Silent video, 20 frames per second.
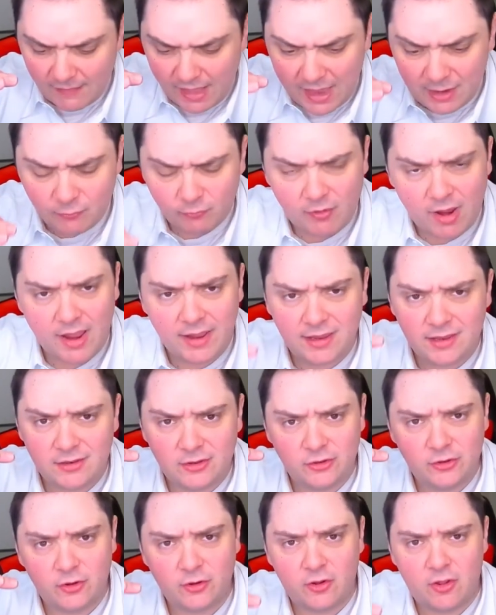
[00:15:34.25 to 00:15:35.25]
and write
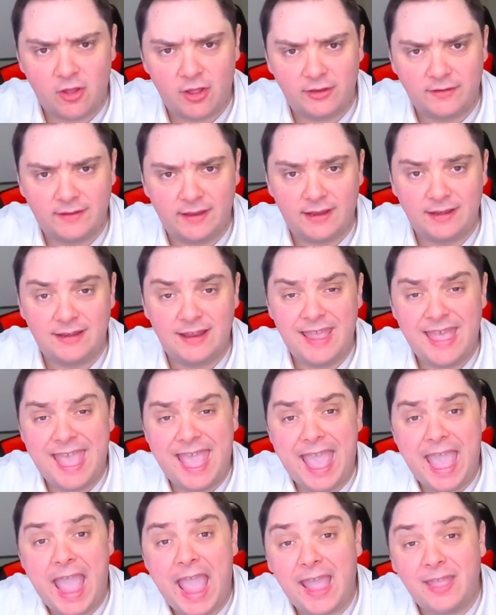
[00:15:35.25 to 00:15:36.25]
your content
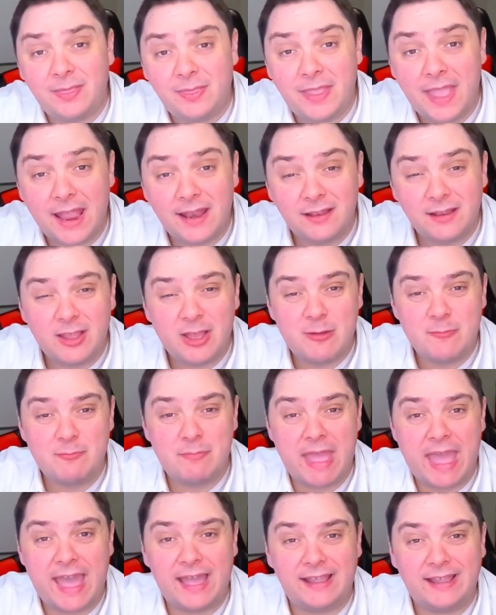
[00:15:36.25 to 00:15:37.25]
and then come
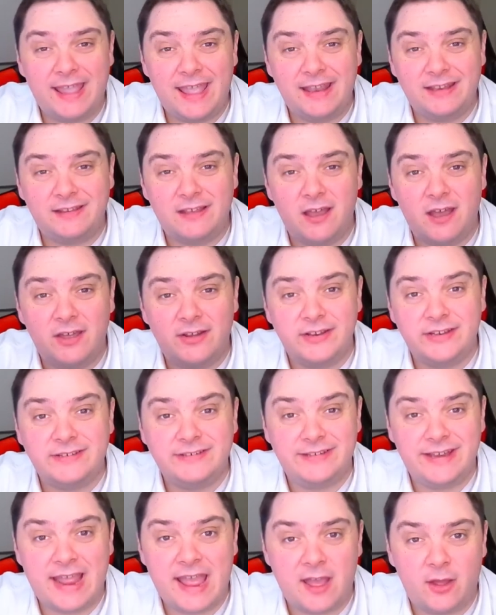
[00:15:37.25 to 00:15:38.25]
back and cut
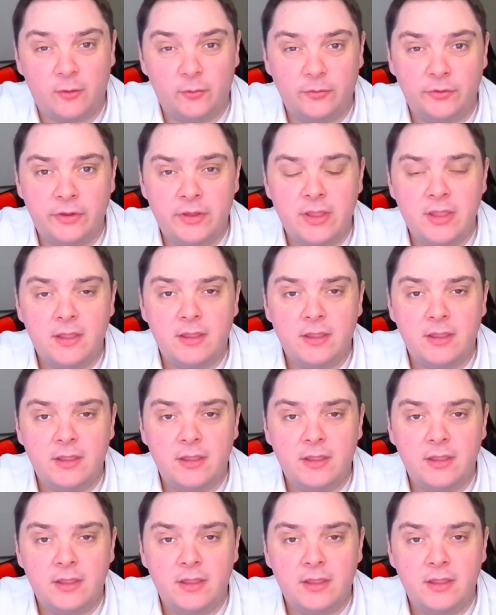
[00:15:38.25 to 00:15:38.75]
it down